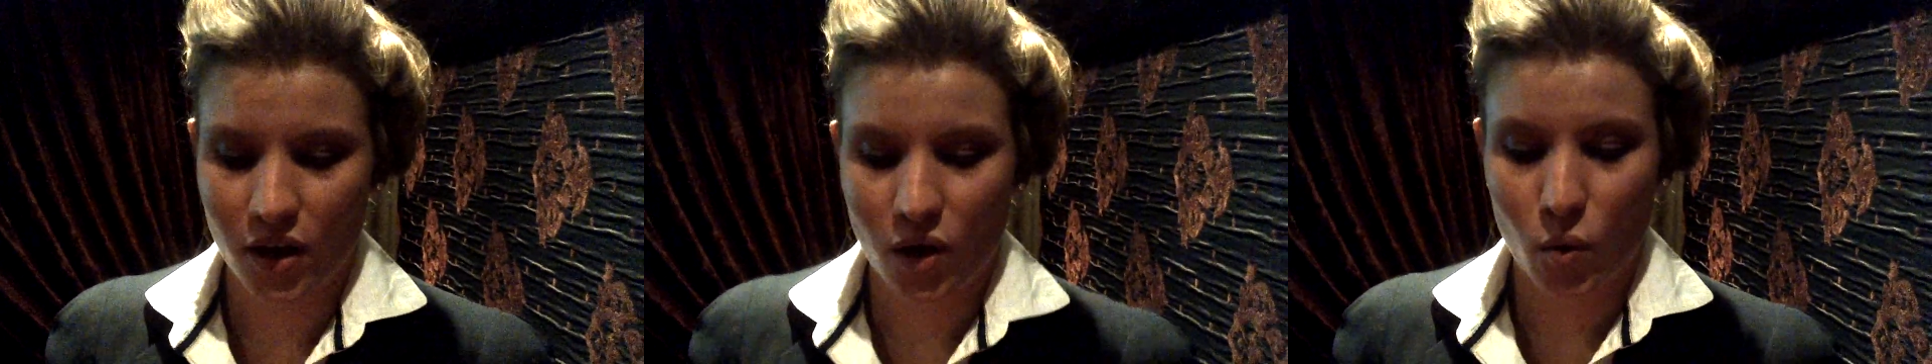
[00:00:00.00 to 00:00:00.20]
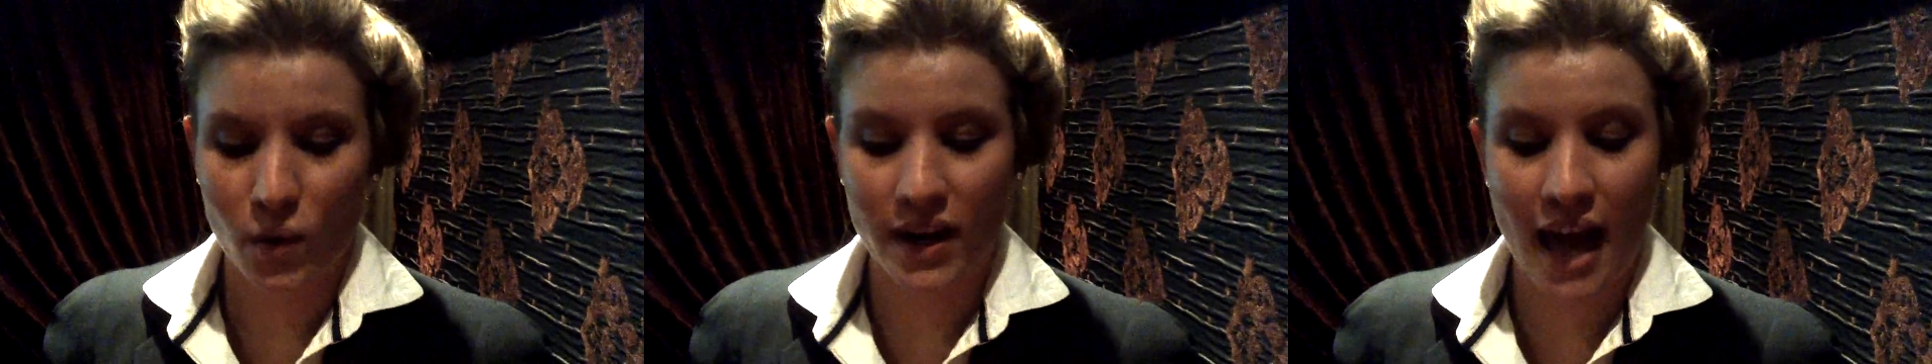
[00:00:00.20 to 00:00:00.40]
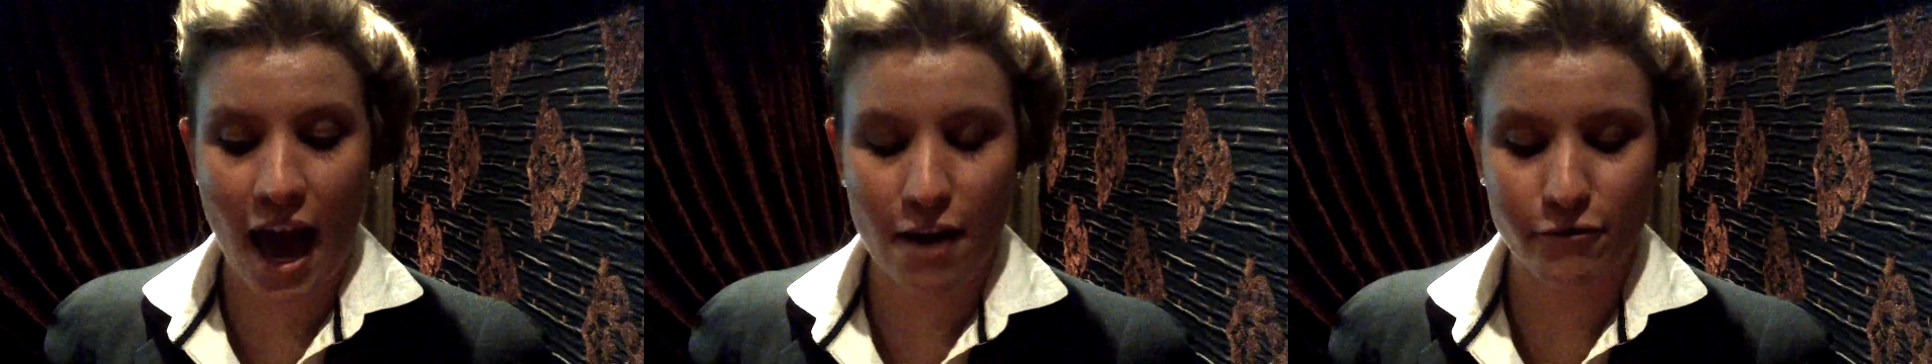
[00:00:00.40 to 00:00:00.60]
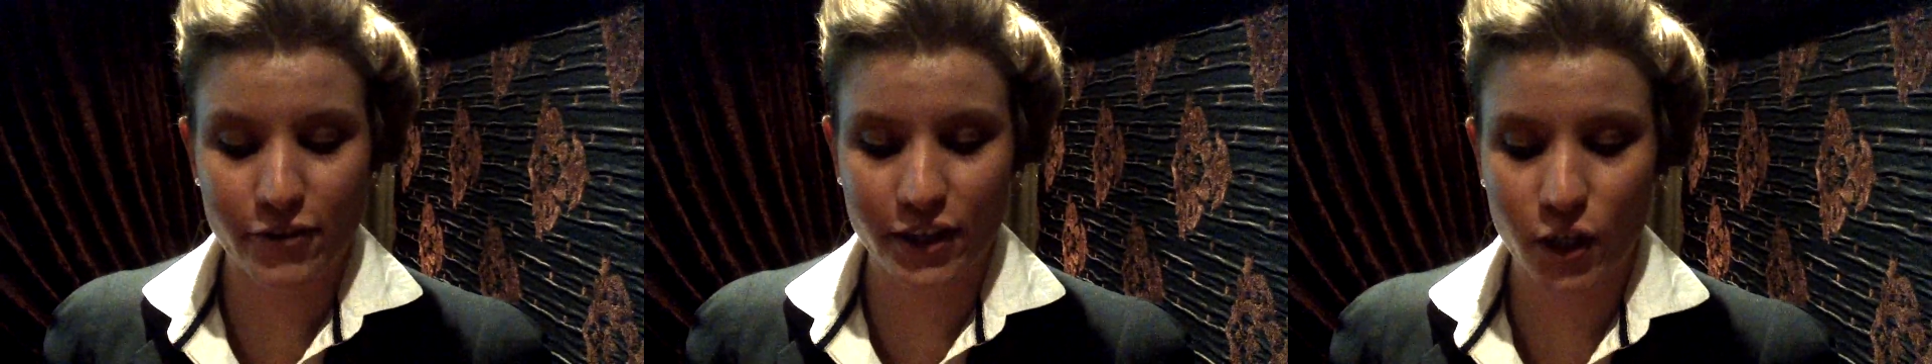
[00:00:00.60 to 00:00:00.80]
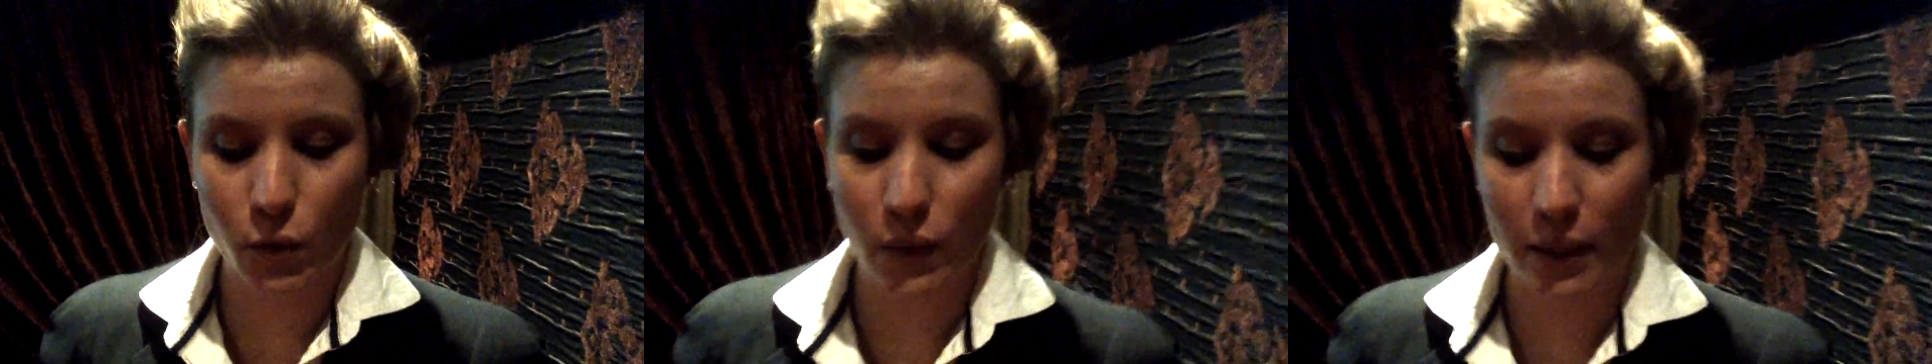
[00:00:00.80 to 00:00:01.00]
When
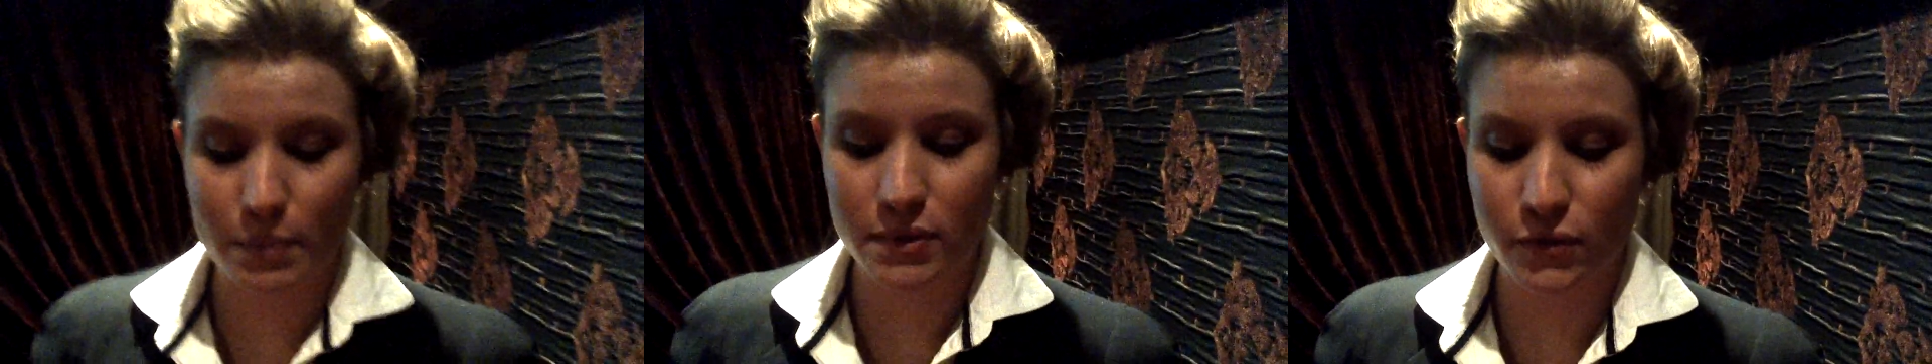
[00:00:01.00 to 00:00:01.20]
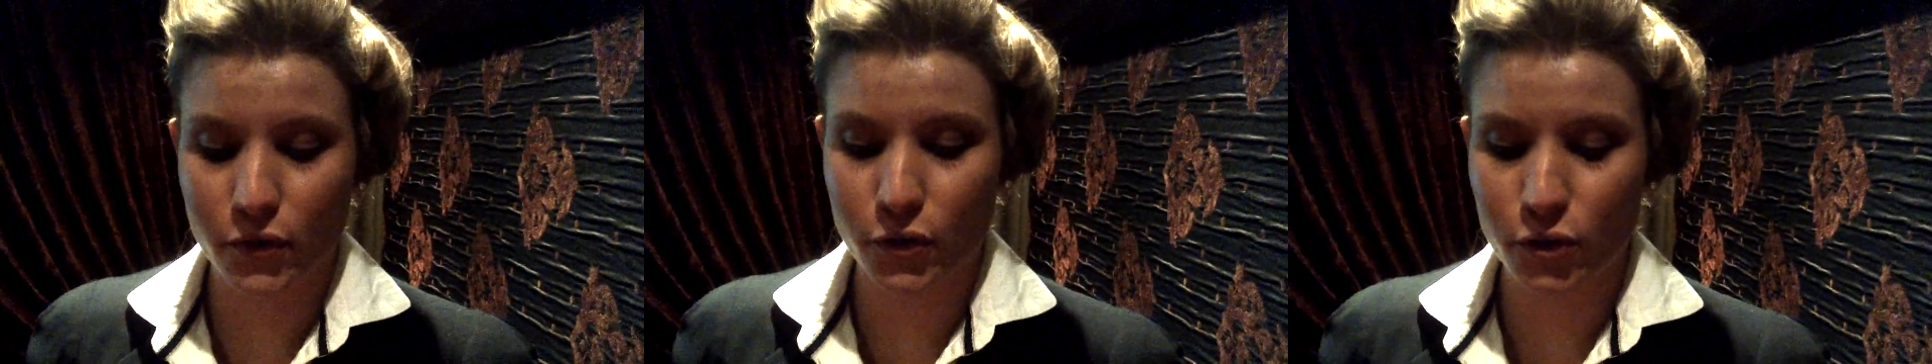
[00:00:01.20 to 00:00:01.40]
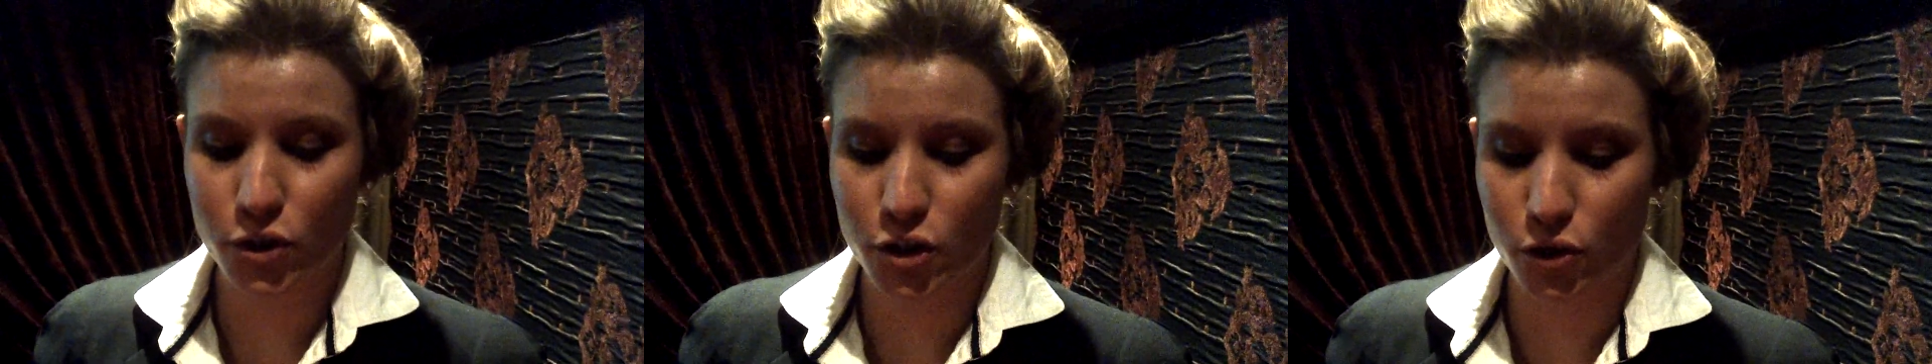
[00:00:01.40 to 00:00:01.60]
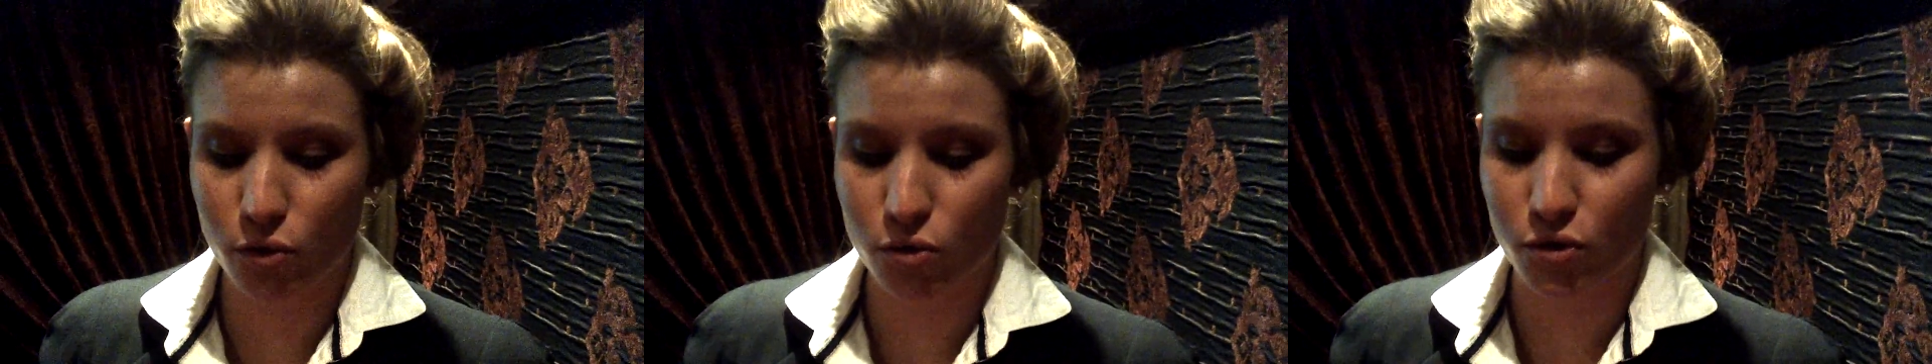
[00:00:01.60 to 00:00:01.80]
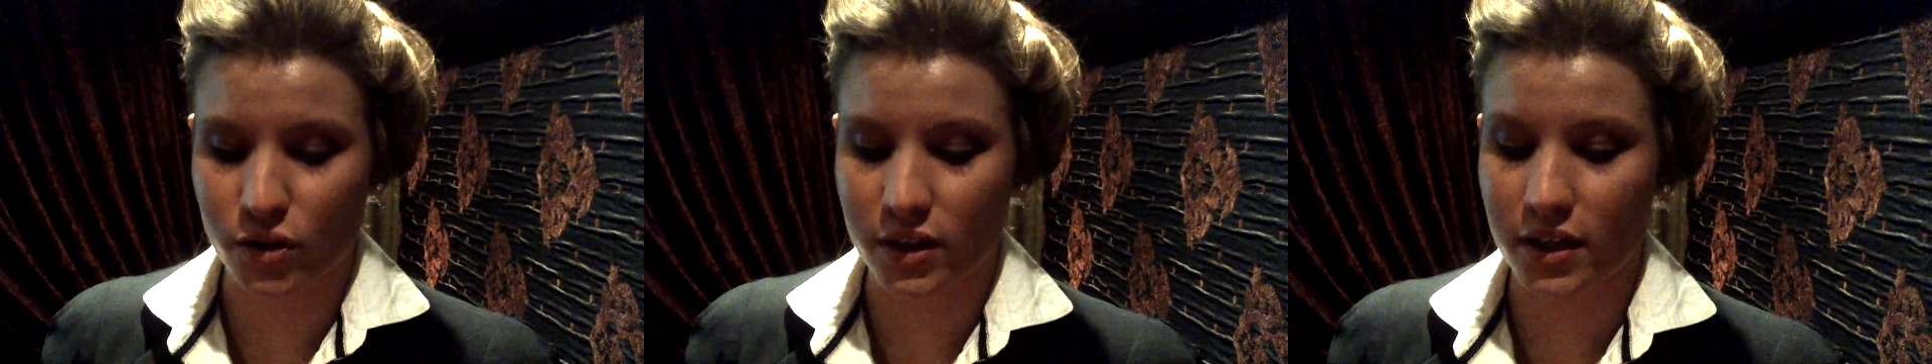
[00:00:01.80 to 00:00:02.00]
Africa weeps for her
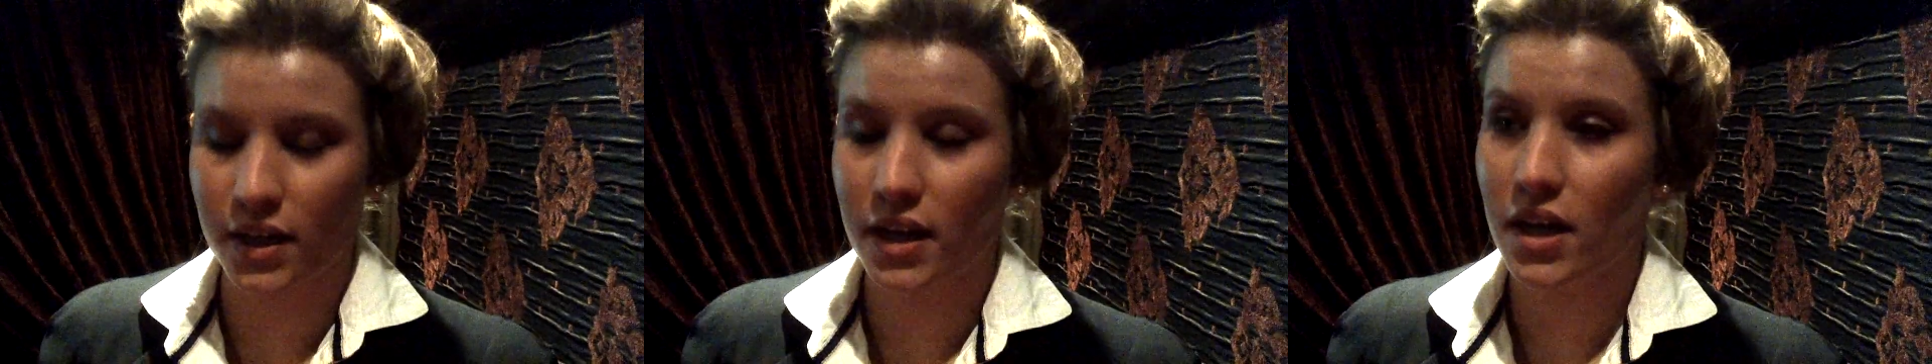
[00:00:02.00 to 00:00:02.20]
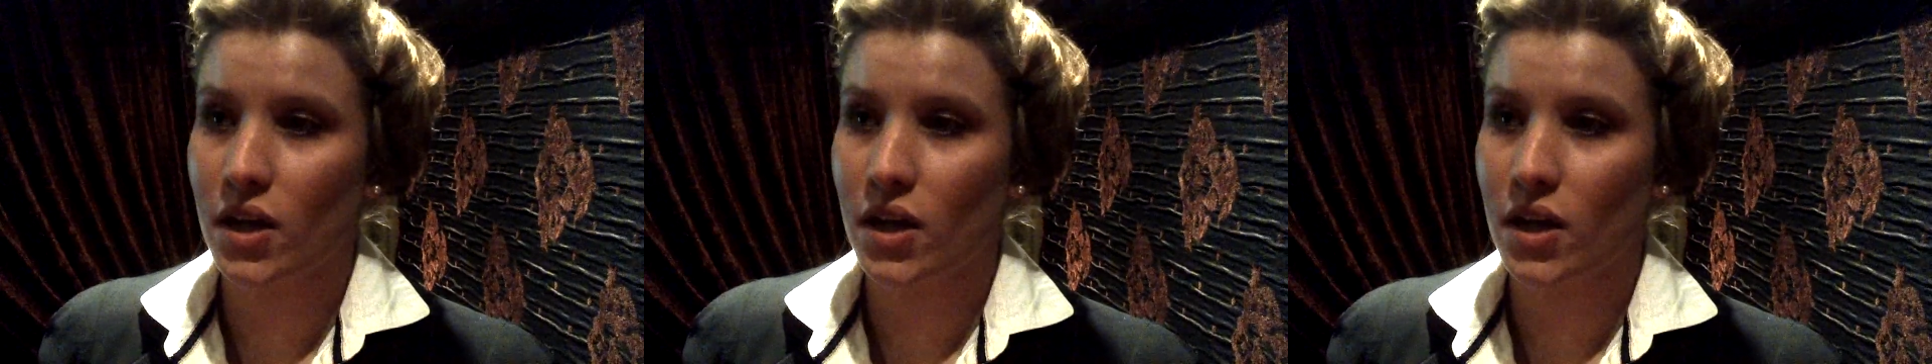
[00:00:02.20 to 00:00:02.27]
children,